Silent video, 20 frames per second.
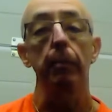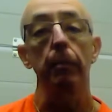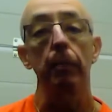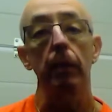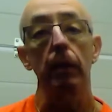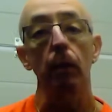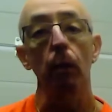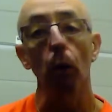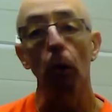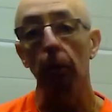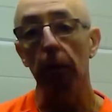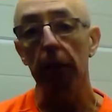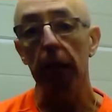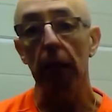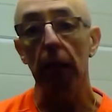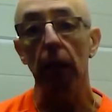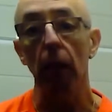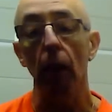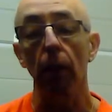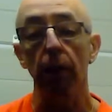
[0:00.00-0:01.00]
Normally
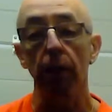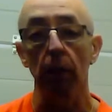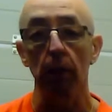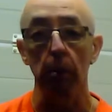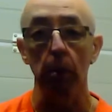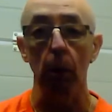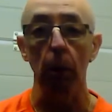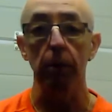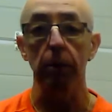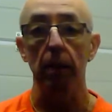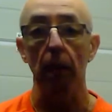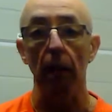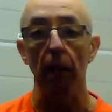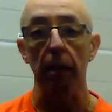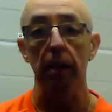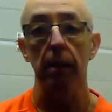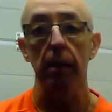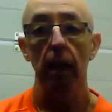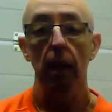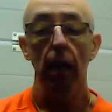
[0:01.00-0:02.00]
you'd go for a blood
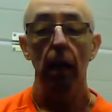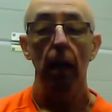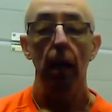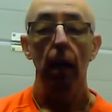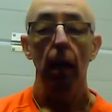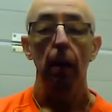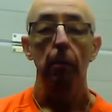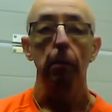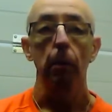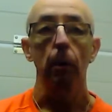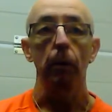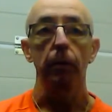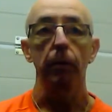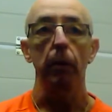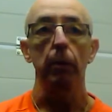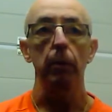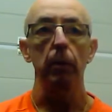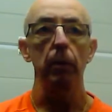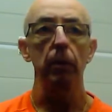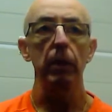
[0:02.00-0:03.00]
test, but
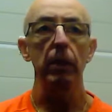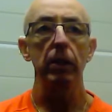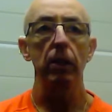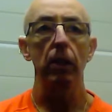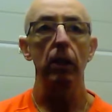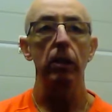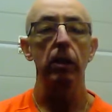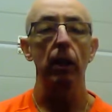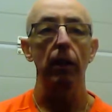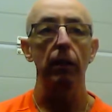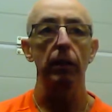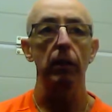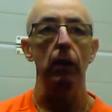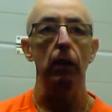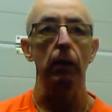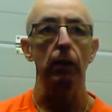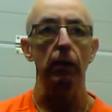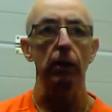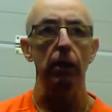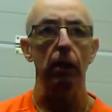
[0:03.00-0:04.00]
from the research I've
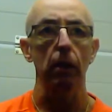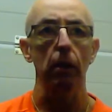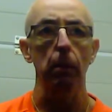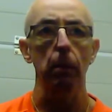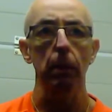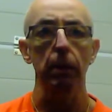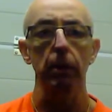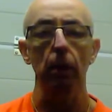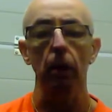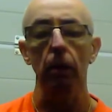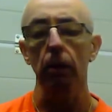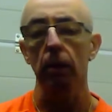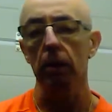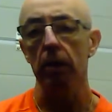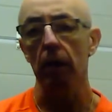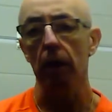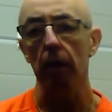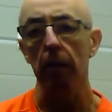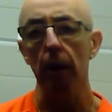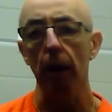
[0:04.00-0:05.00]
done, there's a couple of doctors
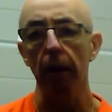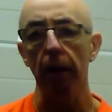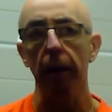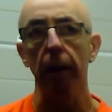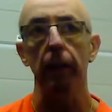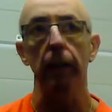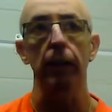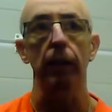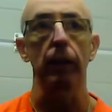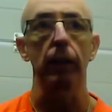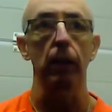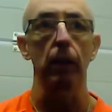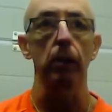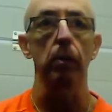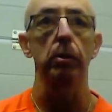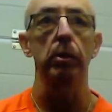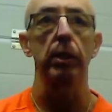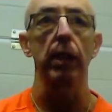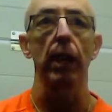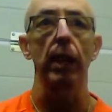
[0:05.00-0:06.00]
in America that
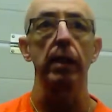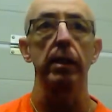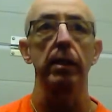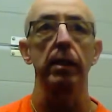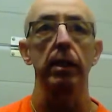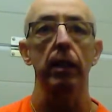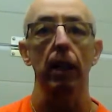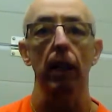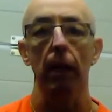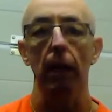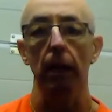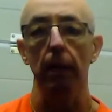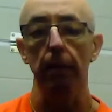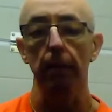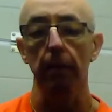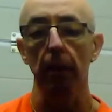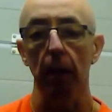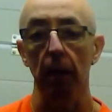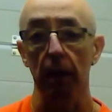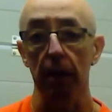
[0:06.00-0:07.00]
use this,
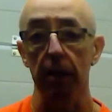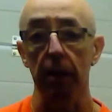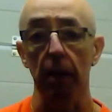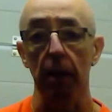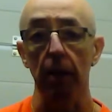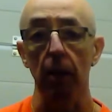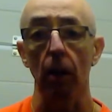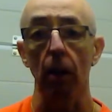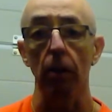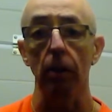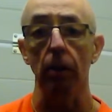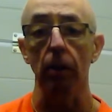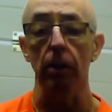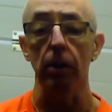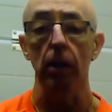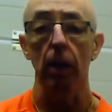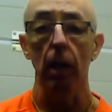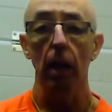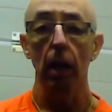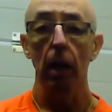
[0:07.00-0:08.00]
holistic doctors,
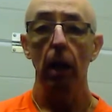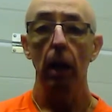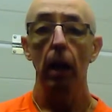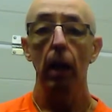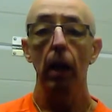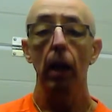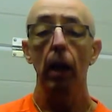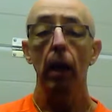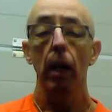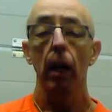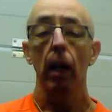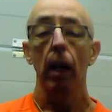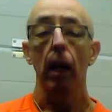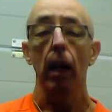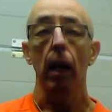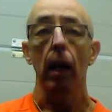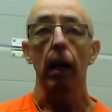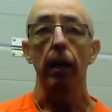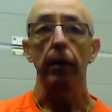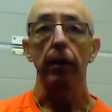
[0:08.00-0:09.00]

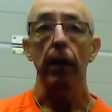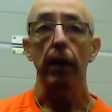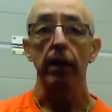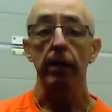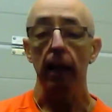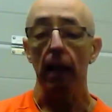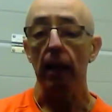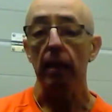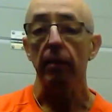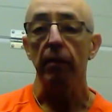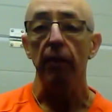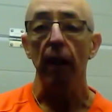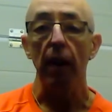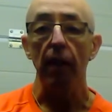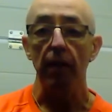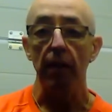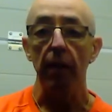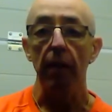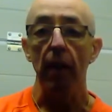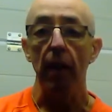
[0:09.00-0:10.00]
and they say it's
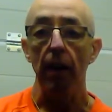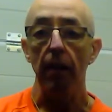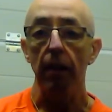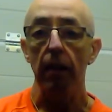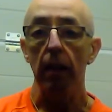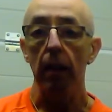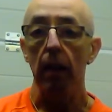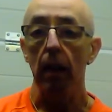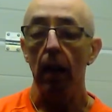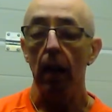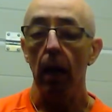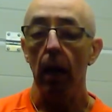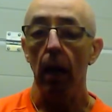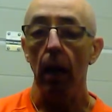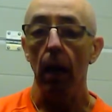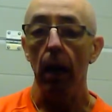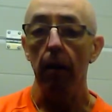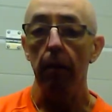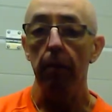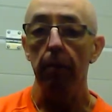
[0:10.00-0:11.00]
very, very
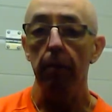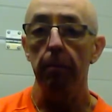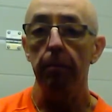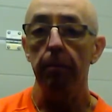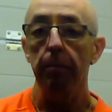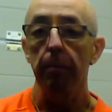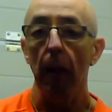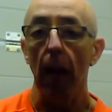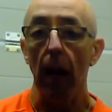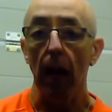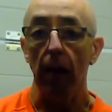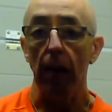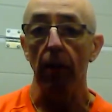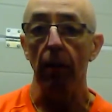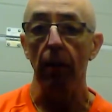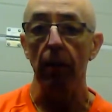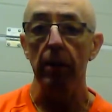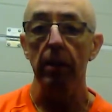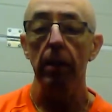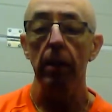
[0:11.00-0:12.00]

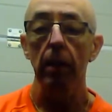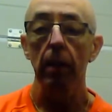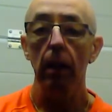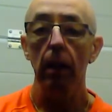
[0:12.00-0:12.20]
accurate.